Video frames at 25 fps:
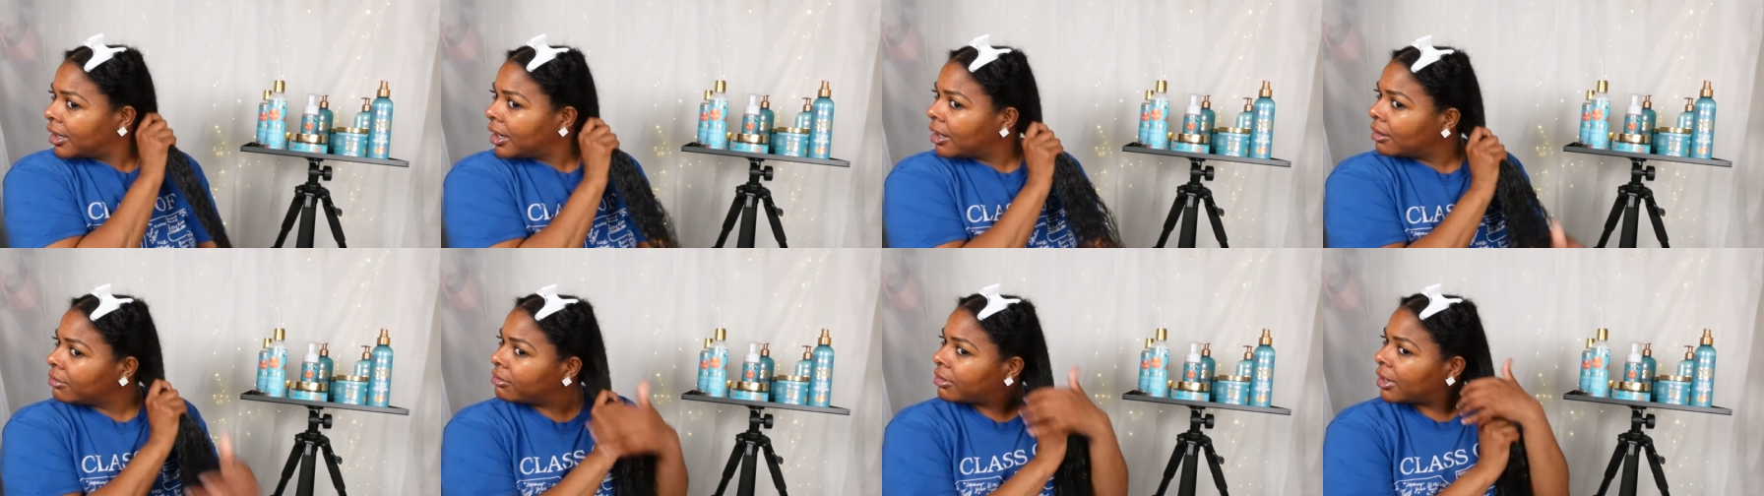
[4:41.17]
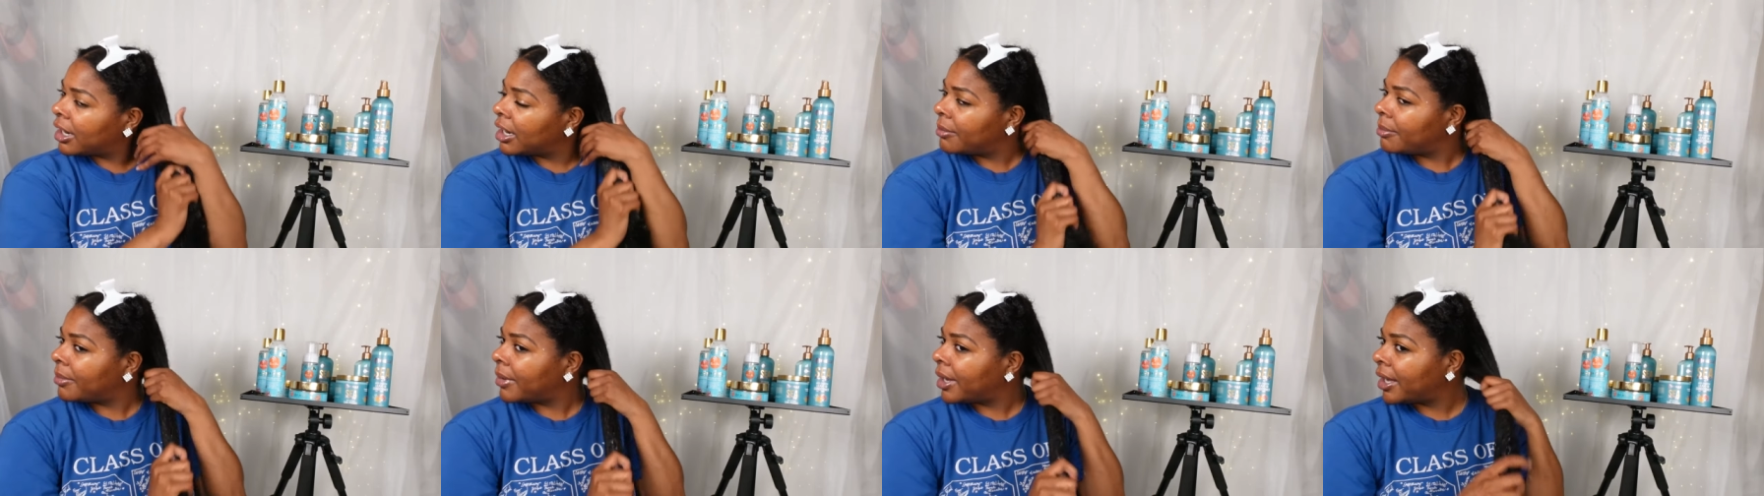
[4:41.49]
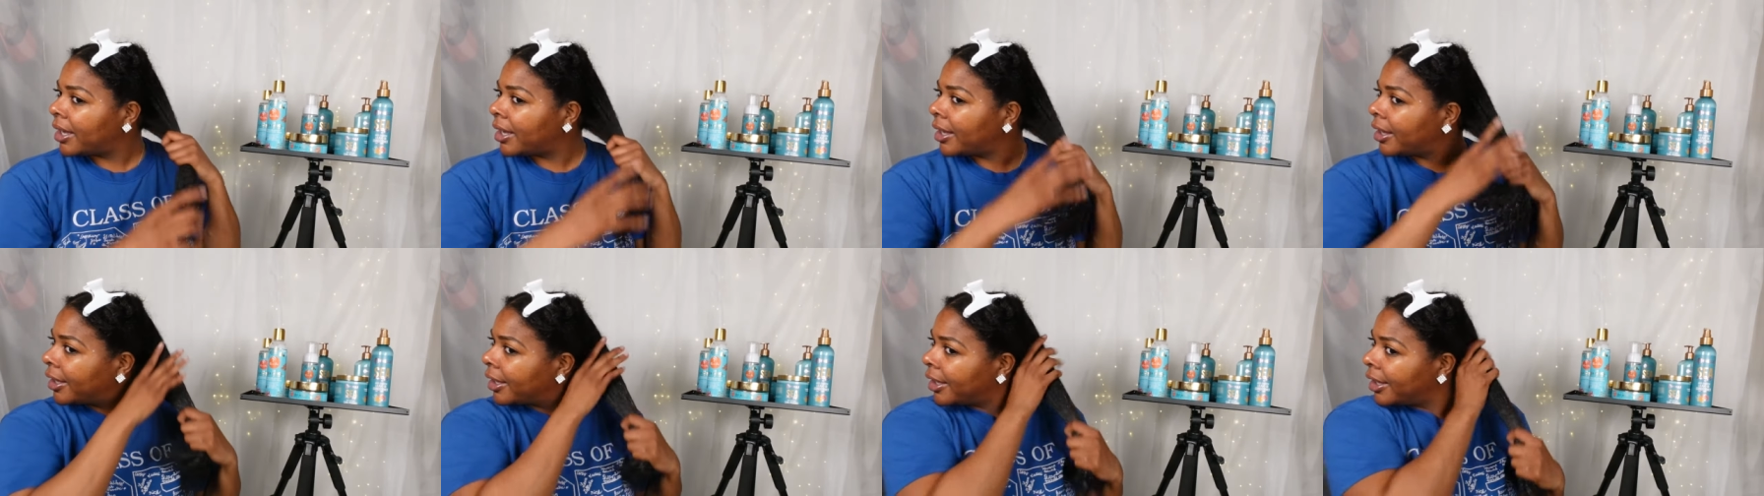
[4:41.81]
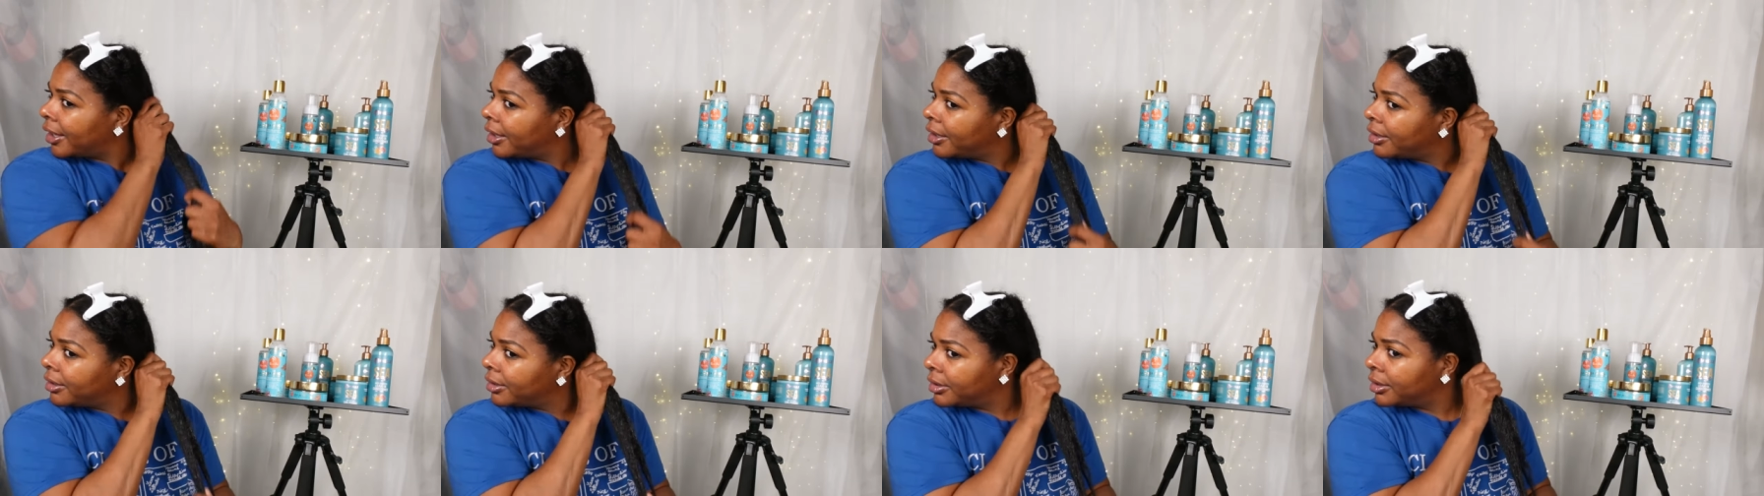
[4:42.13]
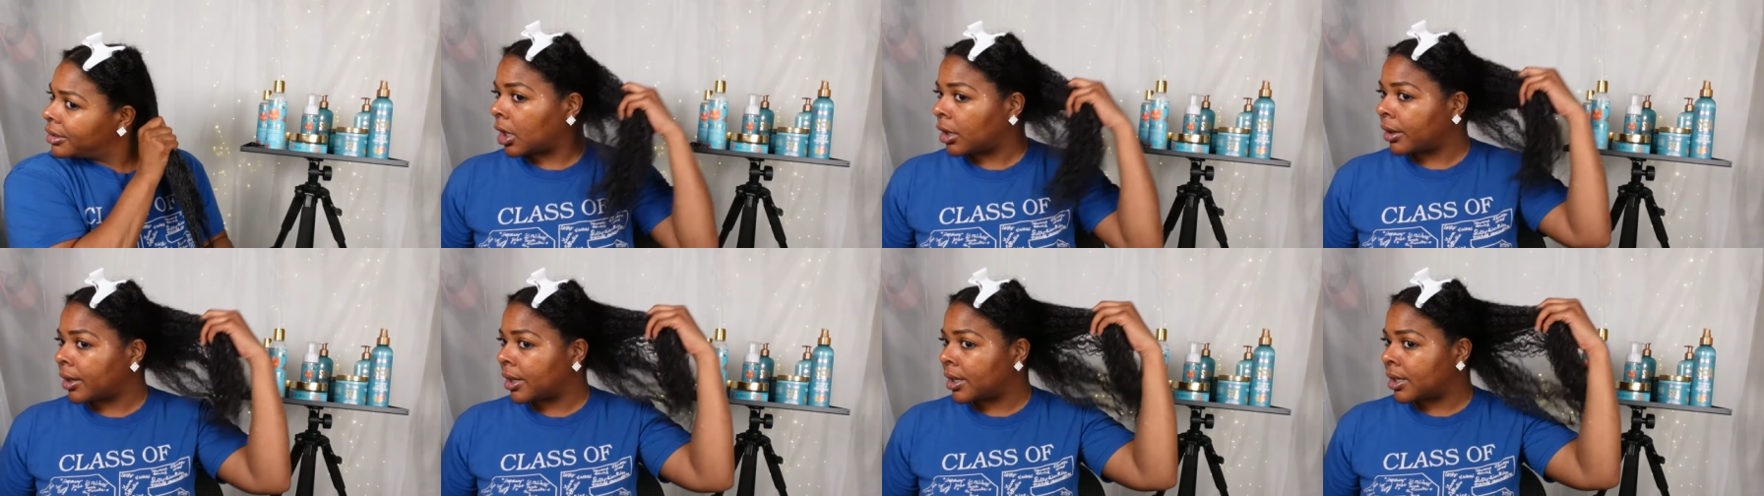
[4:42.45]
All right, Mielle.
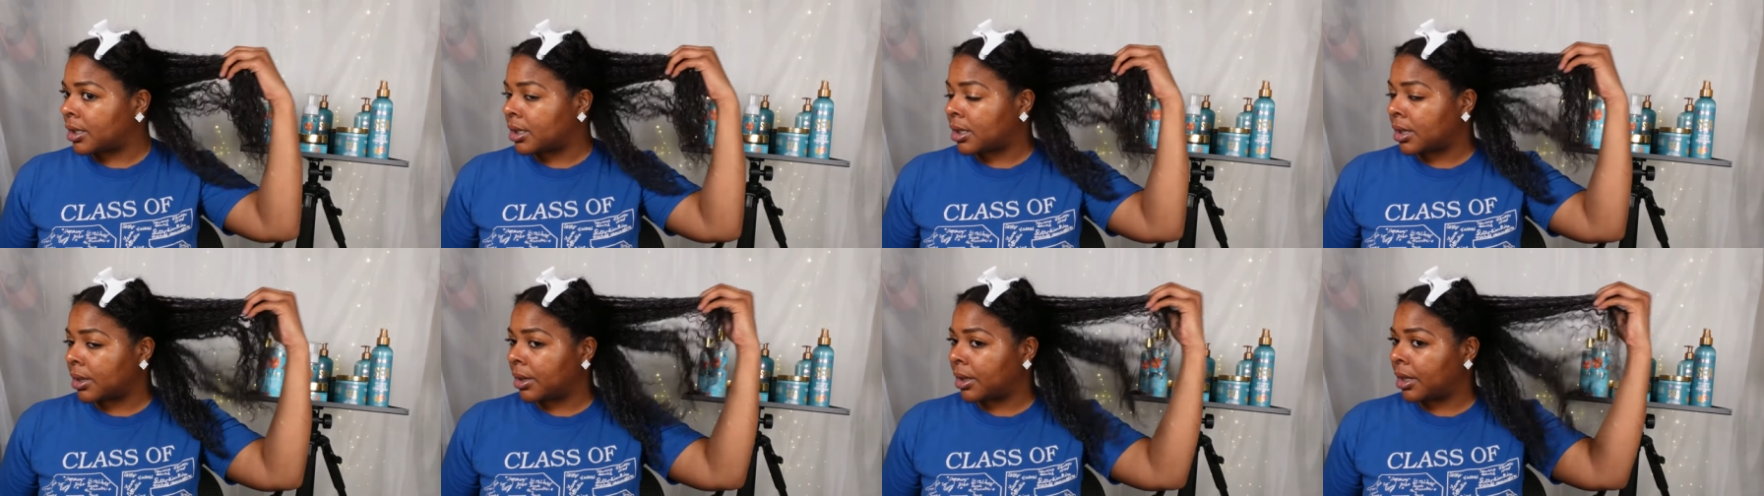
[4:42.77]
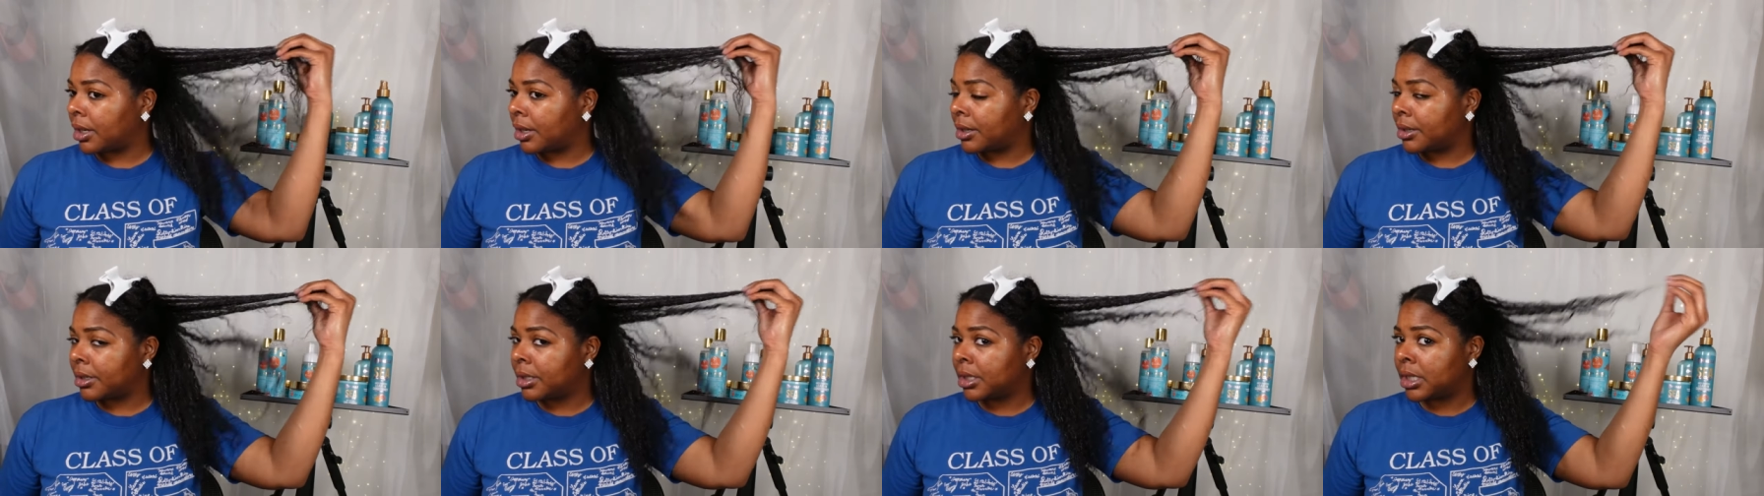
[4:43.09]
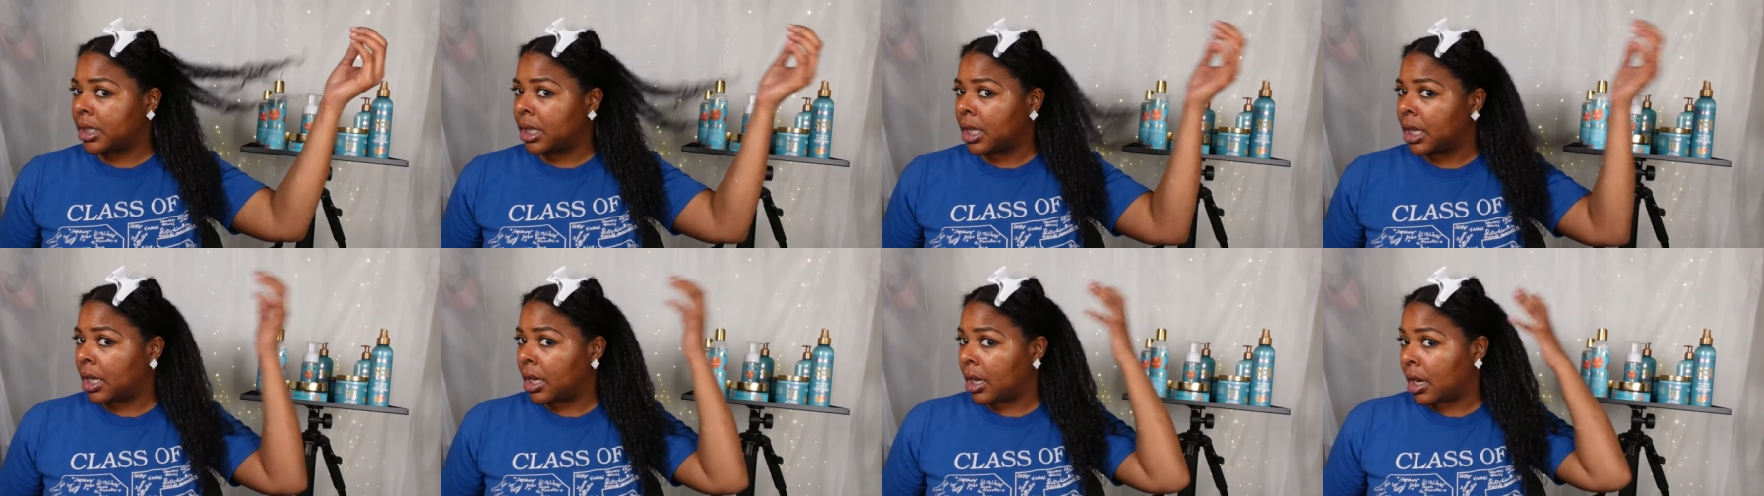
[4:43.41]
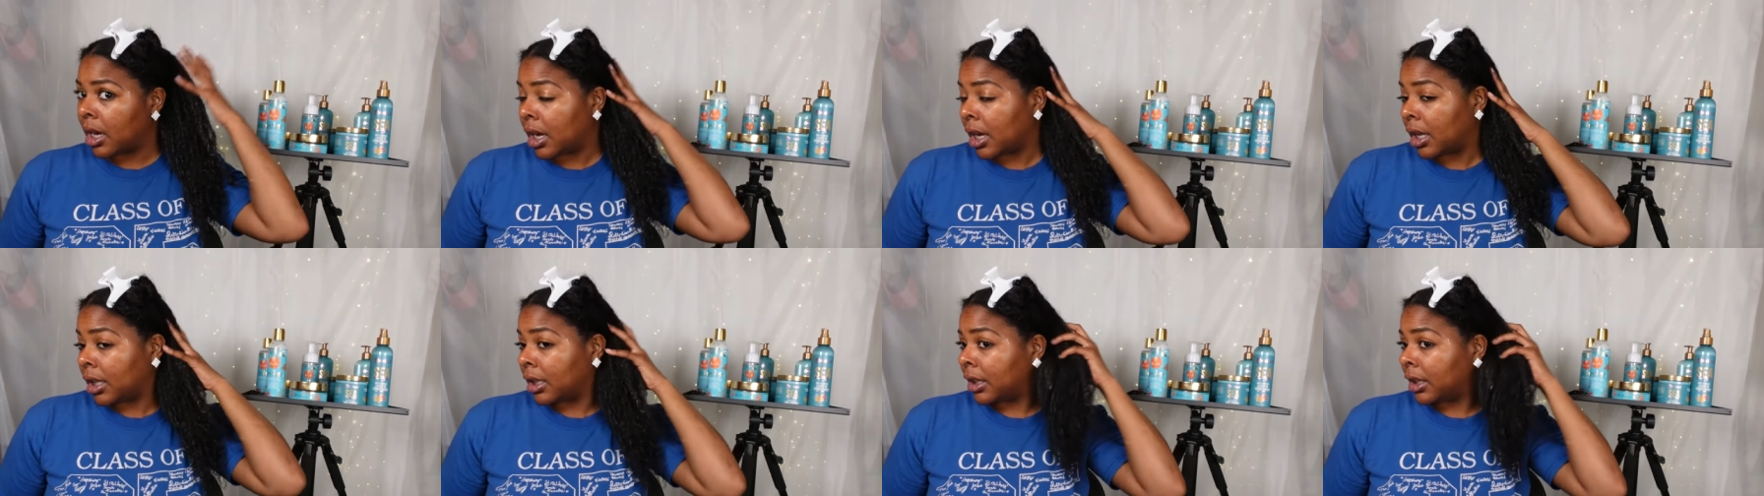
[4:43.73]
All right, so there's the uh,